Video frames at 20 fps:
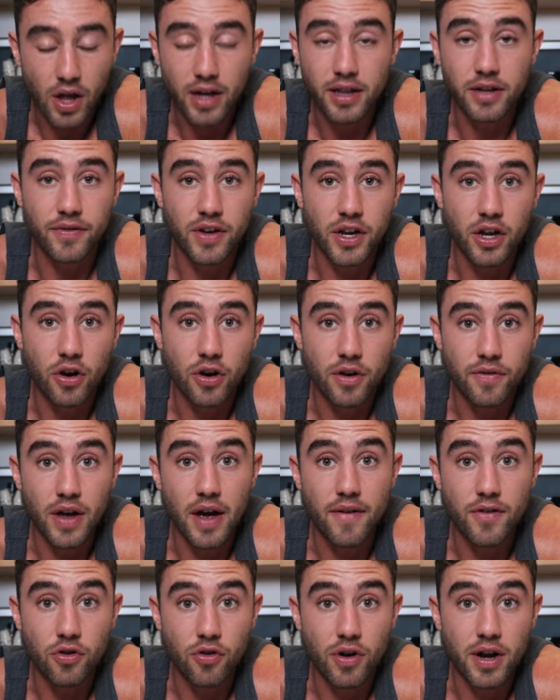like the video if you
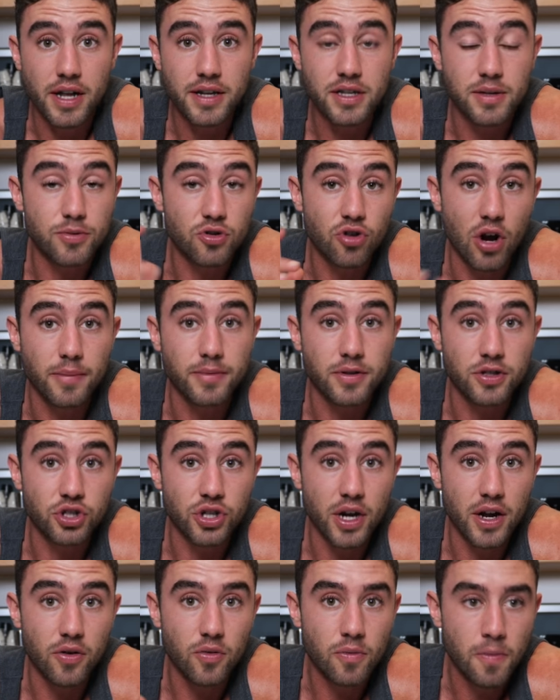haven't already, subscribe to the
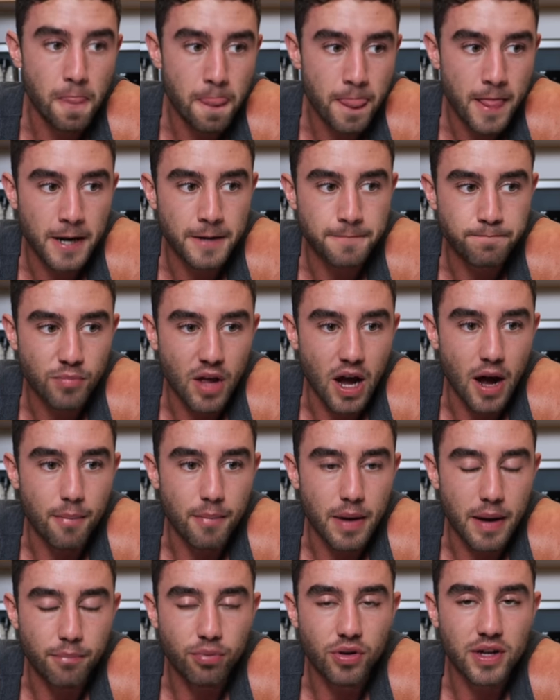channel,
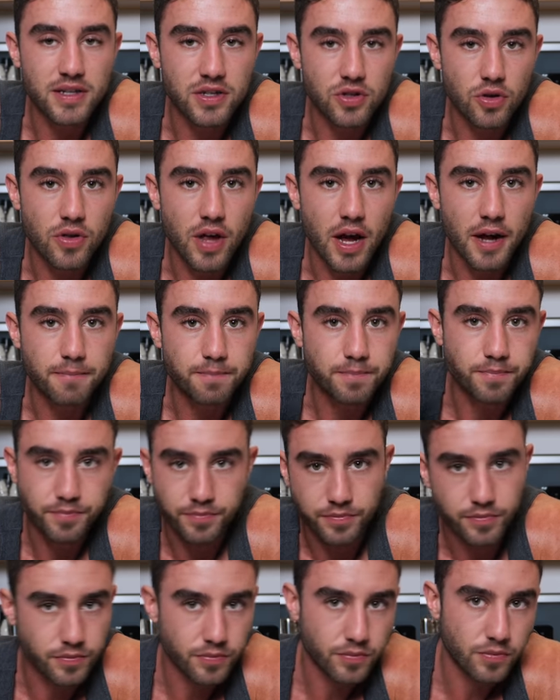and please do that.
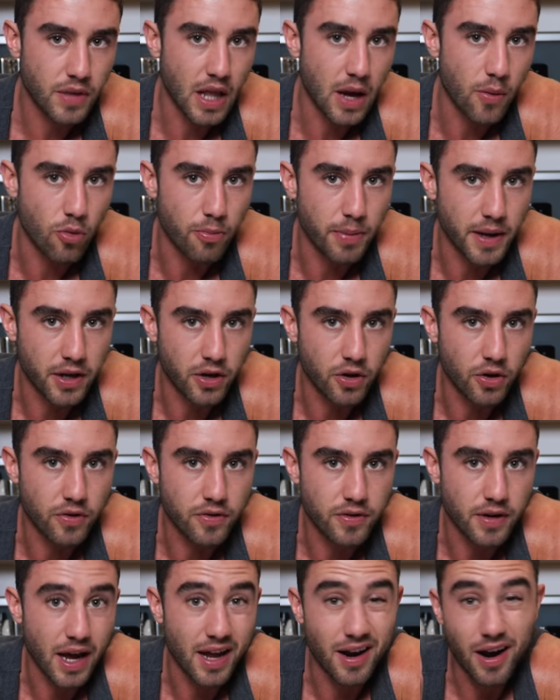That will be
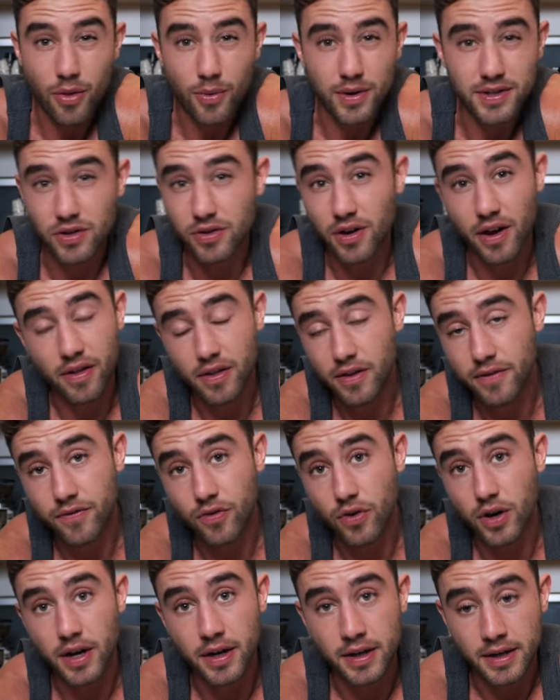good. And otherwise, I've got nothing left
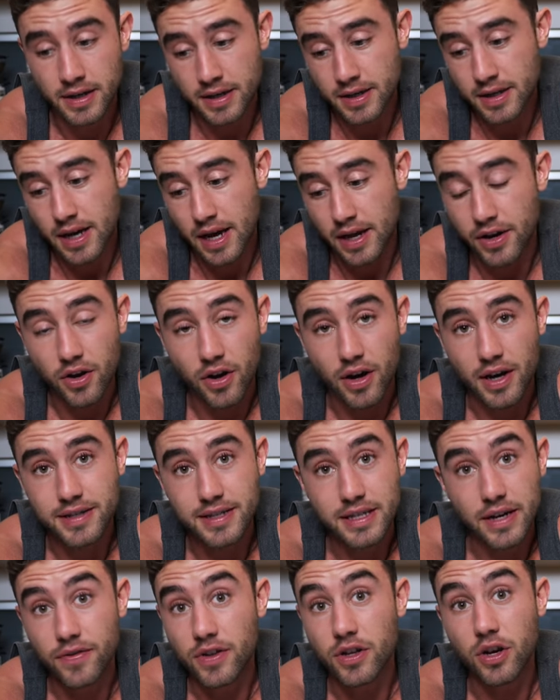for you. And you
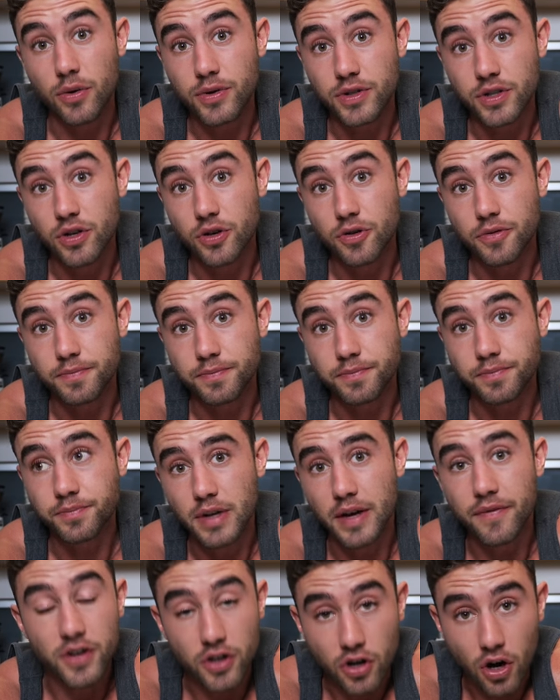guys definitely know what to do.
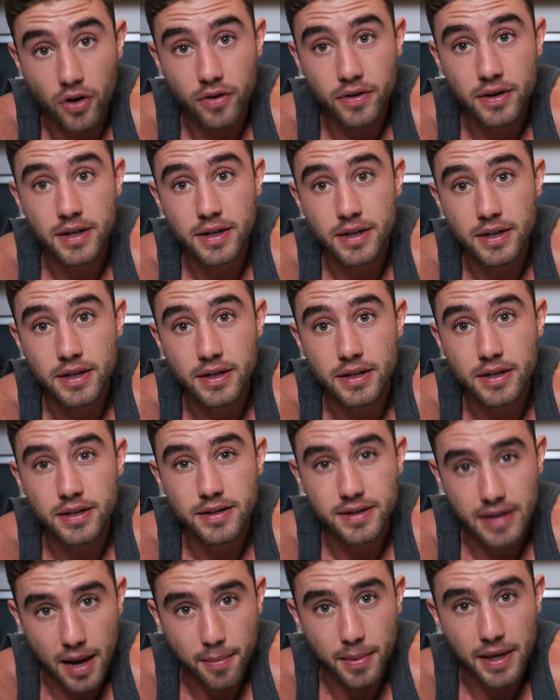If you don't,
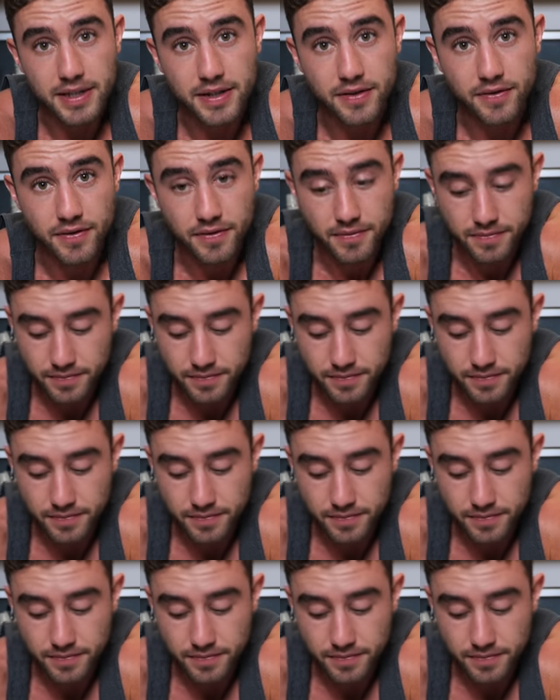stay massive.